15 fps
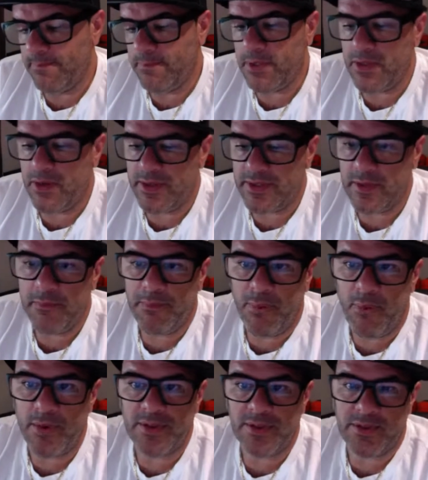it's
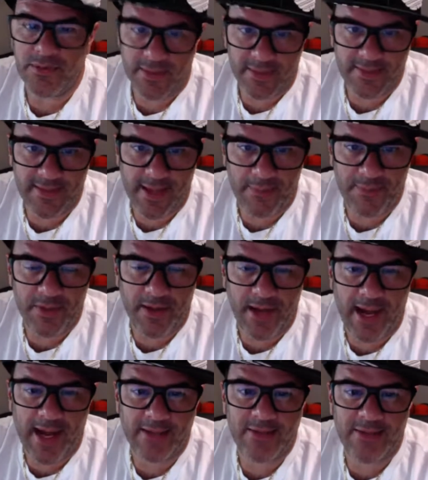important to accept your
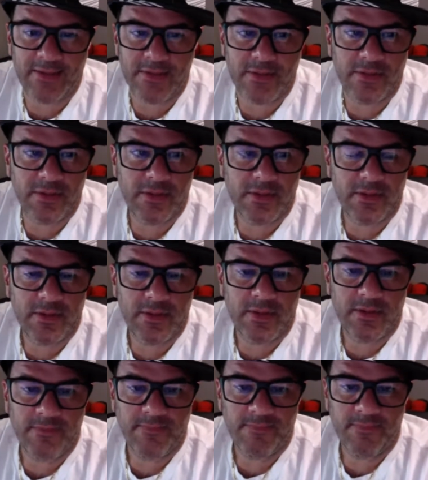actions
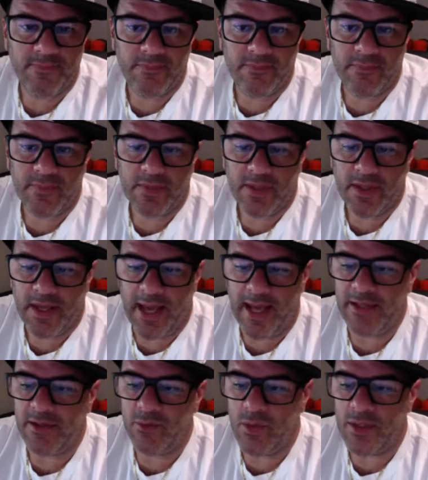
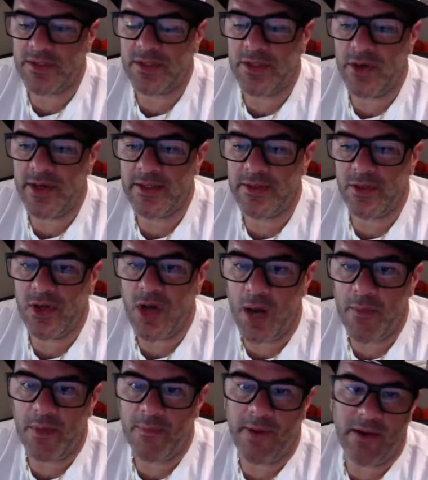and what's going to
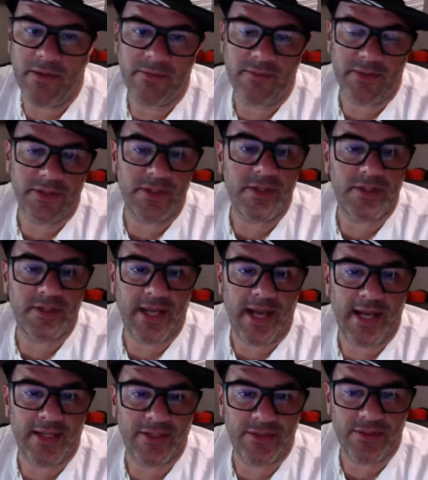come about with those
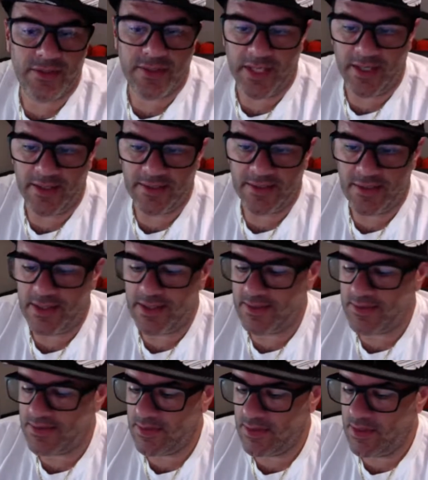actions, air
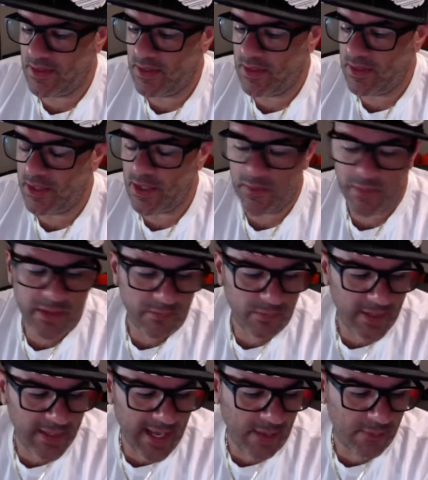signs.
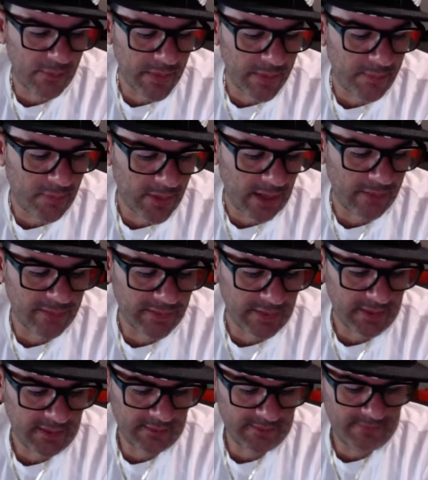We get what we put out
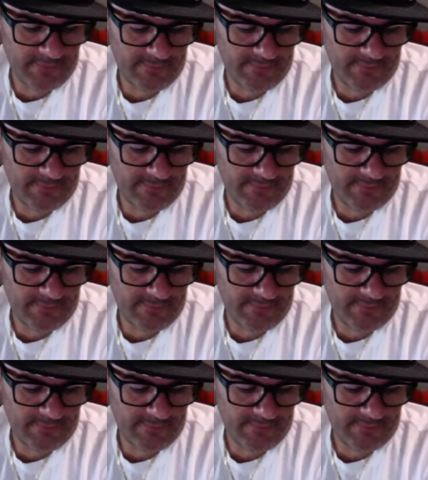there,